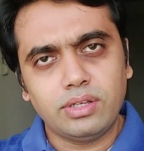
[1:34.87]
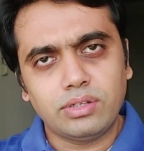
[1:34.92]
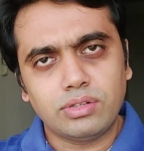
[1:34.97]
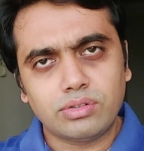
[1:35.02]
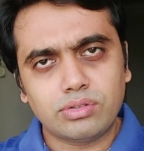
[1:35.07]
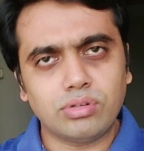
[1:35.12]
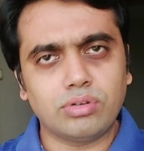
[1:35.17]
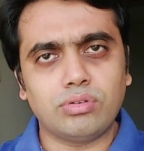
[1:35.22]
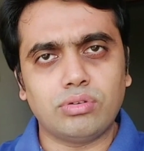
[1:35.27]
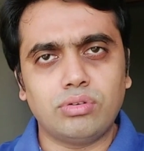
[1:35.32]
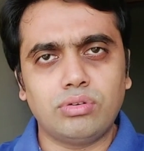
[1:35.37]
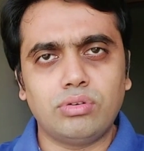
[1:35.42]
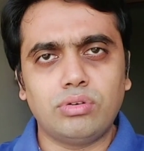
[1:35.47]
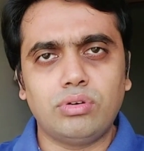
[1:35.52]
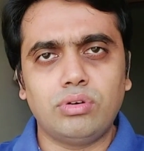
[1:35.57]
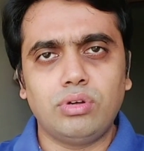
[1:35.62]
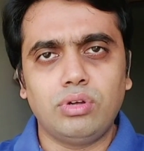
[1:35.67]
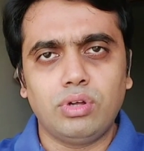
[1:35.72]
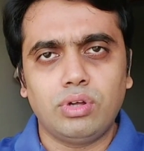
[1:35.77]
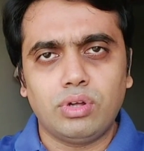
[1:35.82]
So,
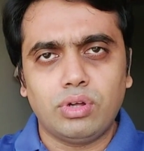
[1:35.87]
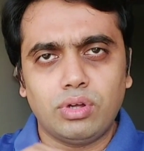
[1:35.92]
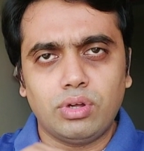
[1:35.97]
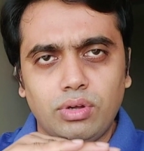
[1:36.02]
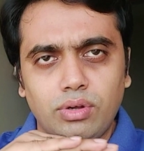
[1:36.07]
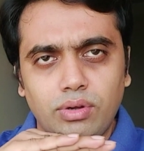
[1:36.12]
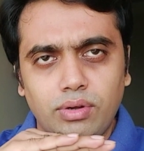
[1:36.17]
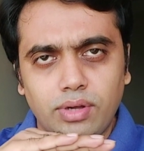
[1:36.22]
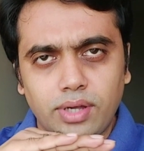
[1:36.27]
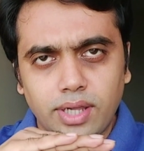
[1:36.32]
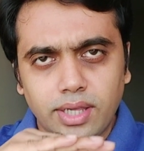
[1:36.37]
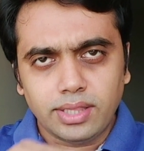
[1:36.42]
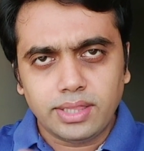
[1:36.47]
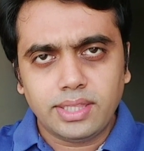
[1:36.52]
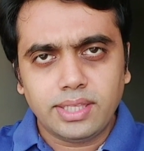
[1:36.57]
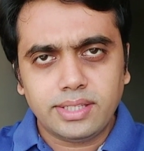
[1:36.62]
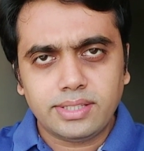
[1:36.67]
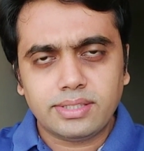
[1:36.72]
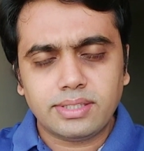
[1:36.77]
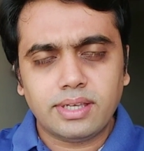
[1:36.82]
in
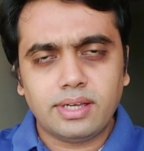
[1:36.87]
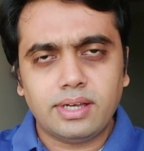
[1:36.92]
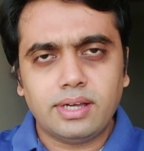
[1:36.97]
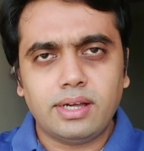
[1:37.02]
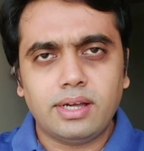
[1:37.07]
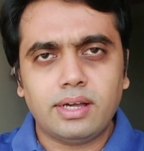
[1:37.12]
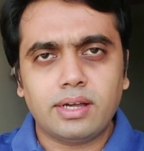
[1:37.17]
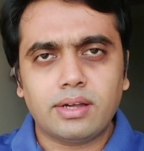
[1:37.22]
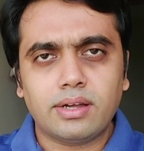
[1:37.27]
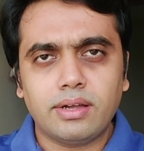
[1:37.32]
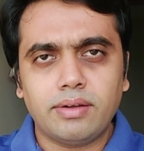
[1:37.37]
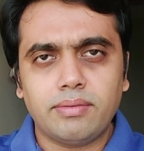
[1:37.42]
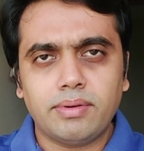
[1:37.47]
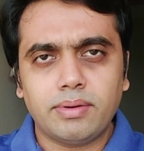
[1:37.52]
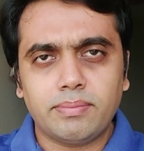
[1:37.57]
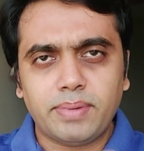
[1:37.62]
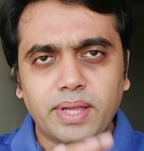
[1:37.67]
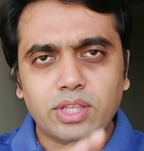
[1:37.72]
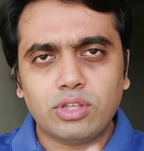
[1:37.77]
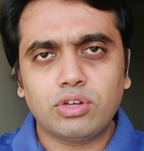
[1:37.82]
this
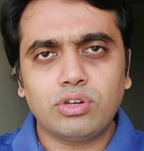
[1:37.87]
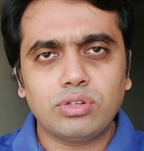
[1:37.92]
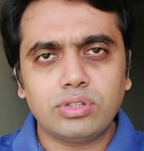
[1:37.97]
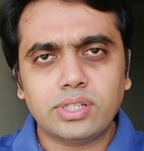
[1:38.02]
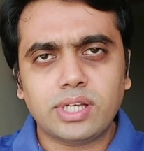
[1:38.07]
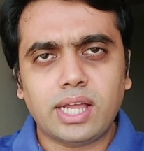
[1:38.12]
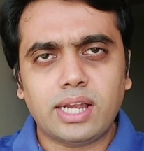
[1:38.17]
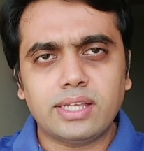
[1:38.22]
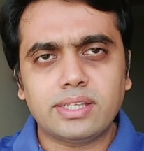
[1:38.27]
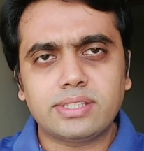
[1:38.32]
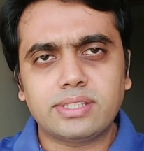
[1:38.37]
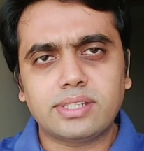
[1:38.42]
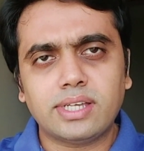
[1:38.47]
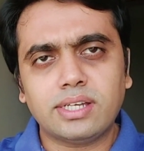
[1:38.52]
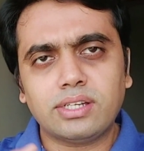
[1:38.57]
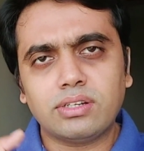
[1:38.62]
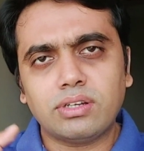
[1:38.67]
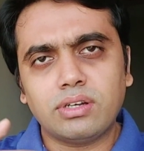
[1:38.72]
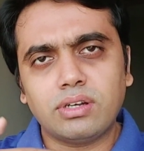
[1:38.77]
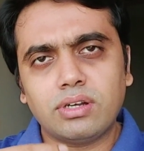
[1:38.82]
pathological
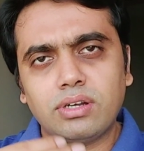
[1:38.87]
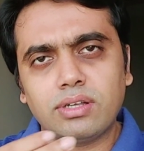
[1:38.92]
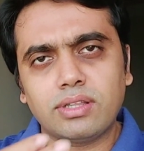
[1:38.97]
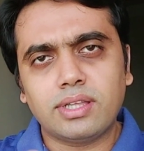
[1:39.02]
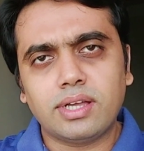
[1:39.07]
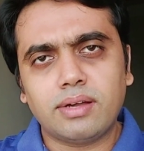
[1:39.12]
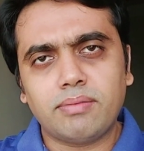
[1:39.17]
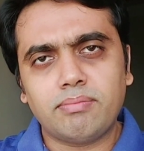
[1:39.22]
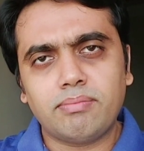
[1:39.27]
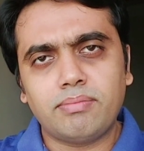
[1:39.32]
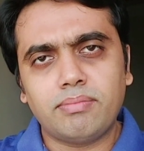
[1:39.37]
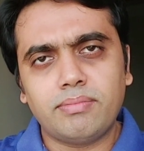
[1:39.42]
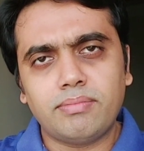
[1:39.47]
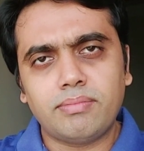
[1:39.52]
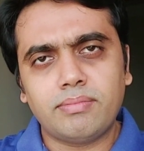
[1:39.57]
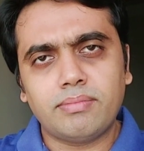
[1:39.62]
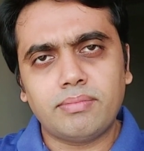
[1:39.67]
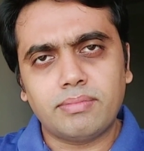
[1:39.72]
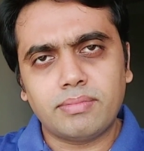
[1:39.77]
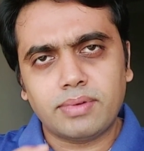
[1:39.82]
state, the
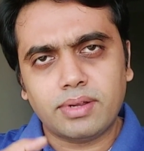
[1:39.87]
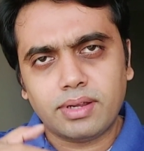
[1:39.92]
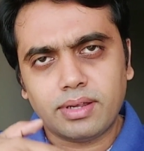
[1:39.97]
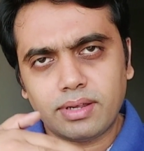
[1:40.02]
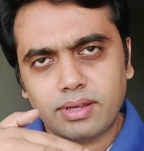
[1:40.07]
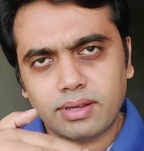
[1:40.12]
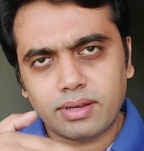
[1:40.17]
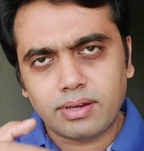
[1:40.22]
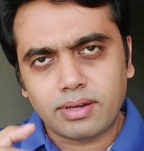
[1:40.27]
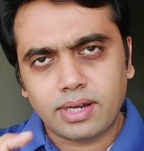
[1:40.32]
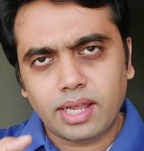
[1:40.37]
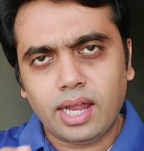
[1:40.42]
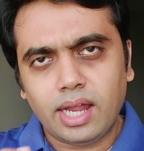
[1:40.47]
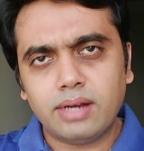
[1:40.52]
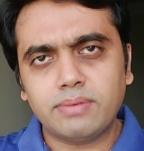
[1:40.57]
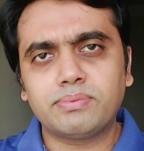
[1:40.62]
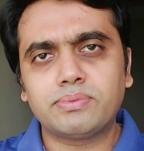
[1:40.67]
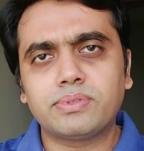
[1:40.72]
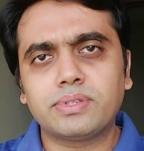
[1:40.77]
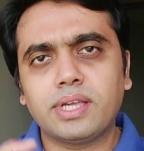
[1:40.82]

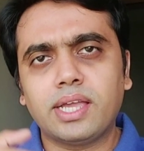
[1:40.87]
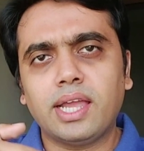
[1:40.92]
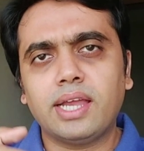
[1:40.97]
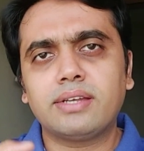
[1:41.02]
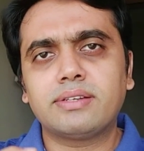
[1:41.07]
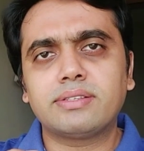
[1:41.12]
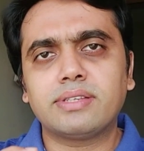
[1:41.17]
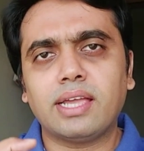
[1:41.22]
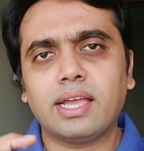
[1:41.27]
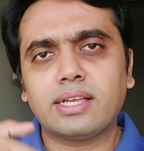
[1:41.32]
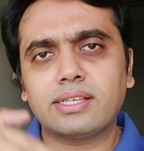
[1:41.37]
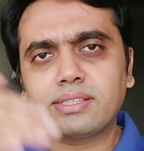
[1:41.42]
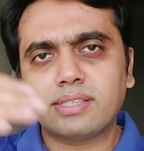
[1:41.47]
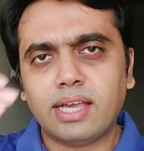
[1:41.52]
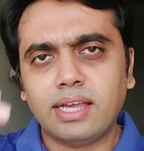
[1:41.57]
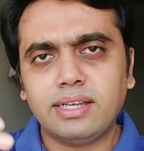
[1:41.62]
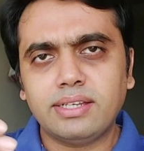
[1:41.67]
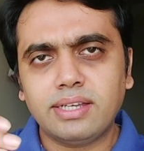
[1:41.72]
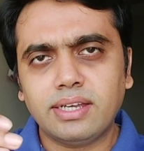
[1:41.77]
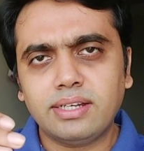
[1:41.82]
nerves get
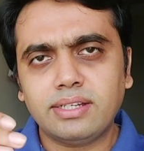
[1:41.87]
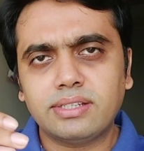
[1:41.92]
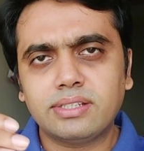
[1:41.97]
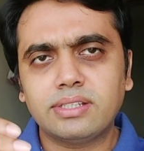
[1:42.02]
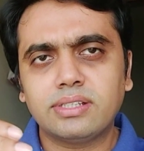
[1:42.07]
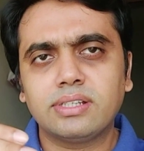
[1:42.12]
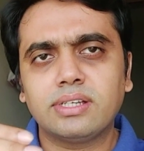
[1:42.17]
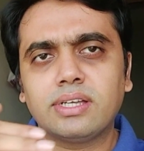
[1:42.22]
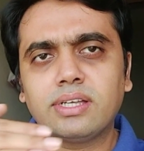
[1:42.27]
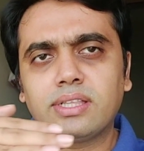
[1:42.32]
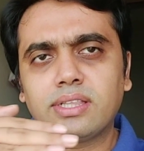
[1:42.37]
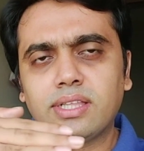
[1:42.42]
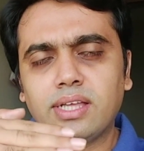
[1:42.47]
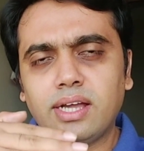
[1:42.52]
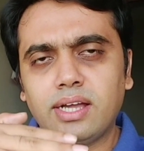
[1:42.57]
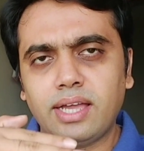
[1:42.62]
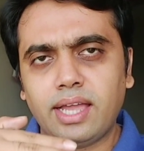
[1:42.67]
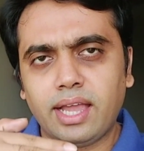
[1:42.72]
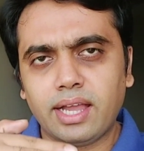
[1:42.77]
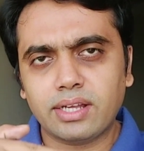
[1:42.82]
excited,
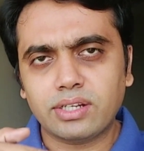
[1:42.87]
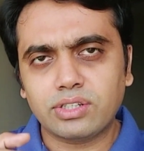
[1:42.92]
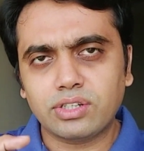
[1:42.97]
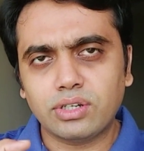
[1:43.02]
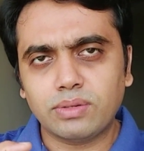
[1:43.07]
the